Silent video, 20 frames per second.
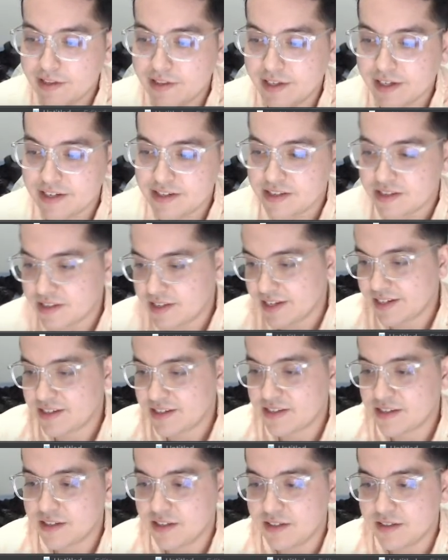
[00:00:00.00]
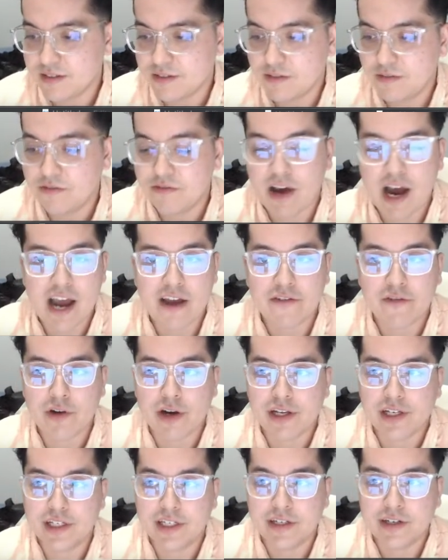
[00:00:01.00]
like 6 and 5
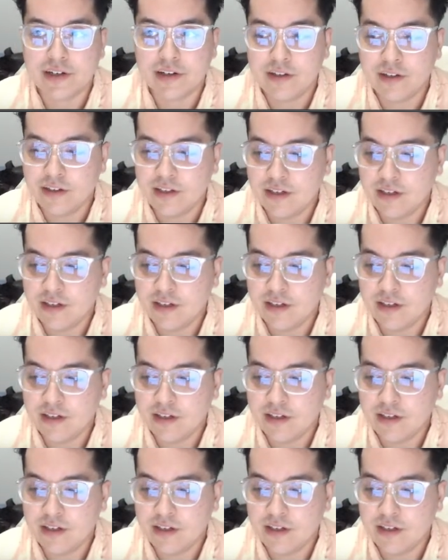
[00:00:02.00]
right here.